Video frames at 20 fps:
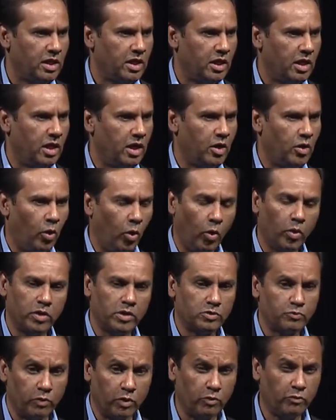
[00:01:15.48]
owned.
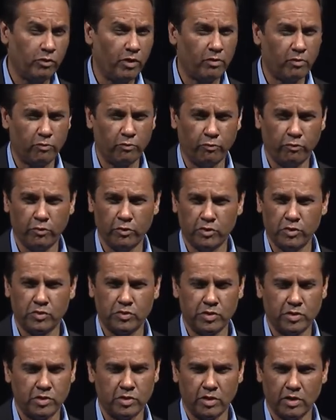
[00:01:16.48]
It's one of our first
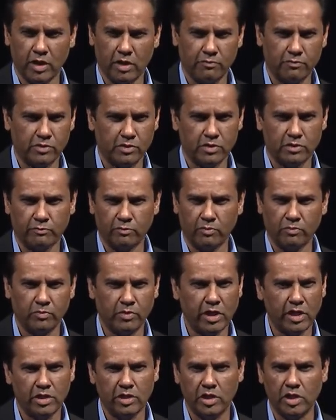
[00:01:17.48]
central offices from
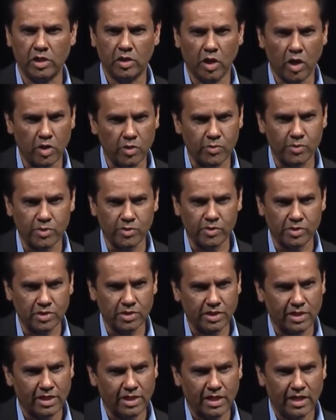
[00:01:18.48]
1800s.
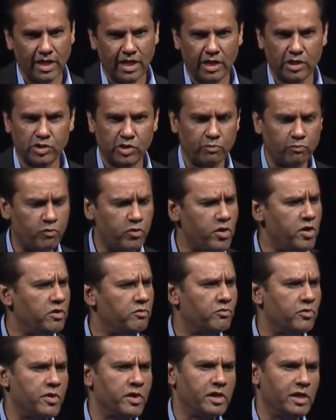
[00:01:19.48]
It's a very,
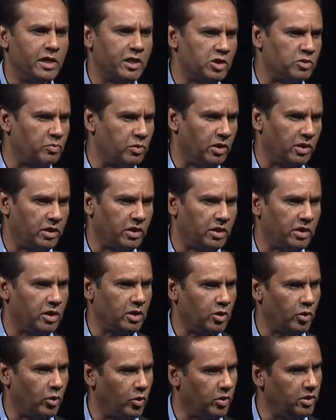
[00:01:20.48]
very nice building.
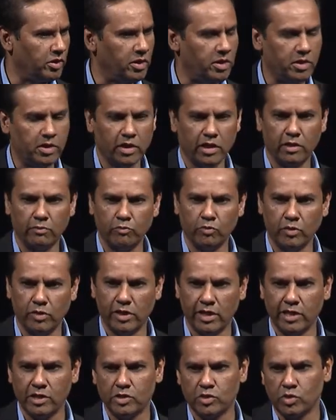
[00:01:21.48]
You go in there, they give you a
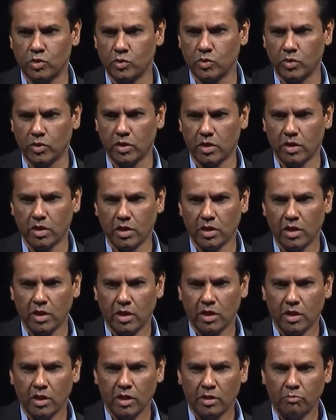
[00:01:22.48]
nice tour.
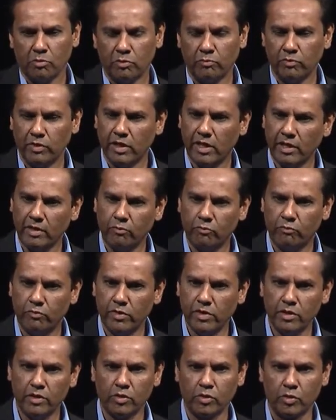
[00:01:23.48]
But when I
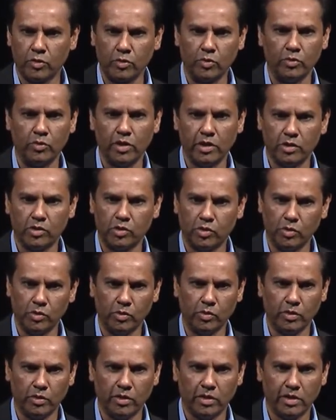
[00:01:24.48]
went through that
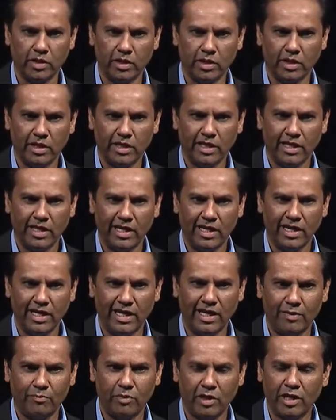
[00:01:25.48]
tour,
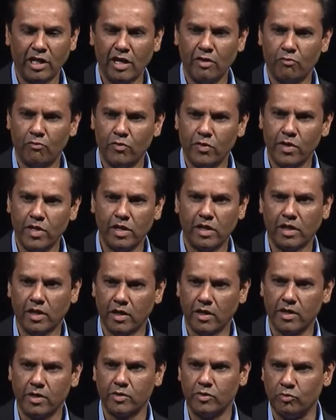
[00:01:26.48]
it became very
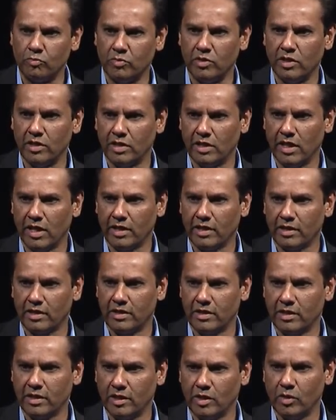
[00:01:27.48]
clear to me that,
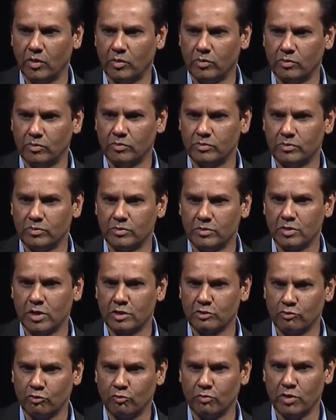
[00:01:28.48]
you know,
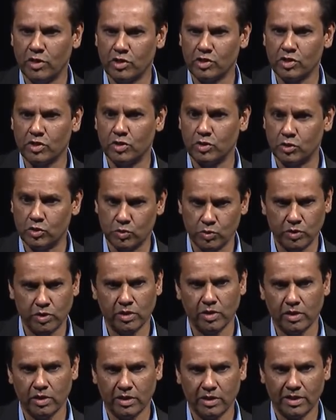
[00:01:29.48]
transformation is
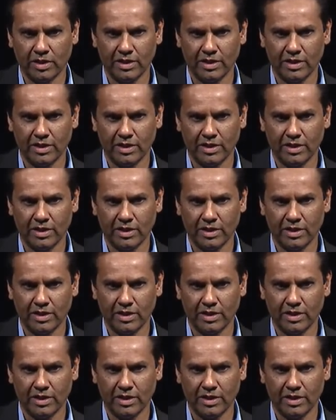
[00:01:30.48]
real,